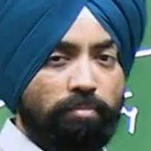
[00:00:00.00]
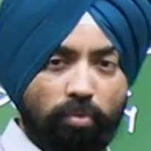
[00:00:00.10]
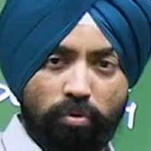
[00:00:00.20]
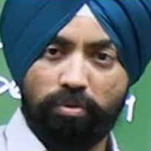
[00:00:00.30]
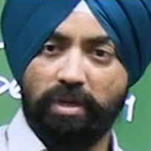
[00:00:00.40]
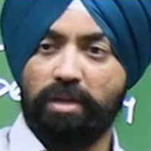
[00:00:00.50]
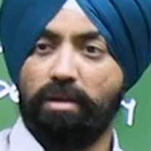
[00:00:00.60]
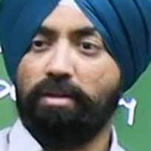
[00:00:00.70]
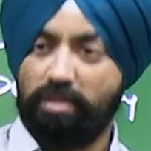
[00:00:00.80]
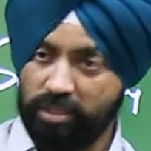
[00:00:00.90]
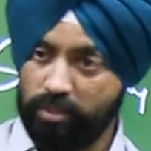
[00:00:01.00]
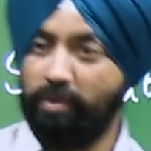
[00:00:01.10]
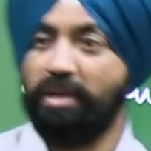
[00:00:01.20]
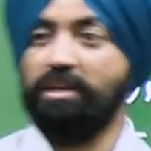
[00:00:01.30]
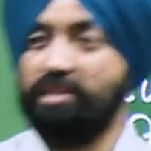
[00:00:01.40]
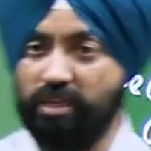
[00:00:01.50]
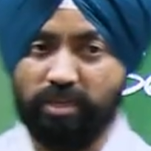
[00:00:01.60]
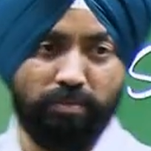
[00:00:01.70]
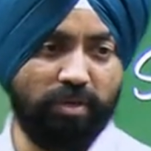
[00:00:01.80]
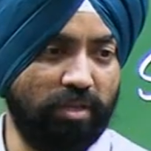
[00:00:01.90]
prove that, just make a
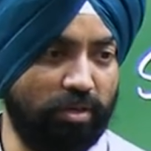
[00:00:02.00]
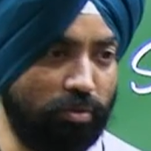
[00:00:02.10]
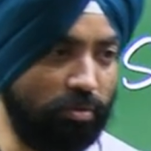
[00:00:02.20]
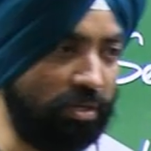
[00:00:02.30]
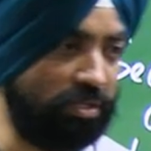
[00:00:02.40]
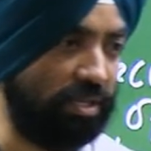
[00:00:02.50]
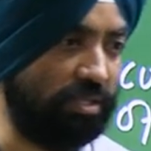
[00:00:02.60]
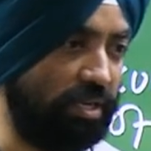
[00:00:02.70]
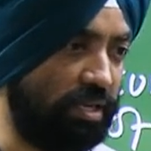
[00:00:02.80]
statement that Oberoi sir is a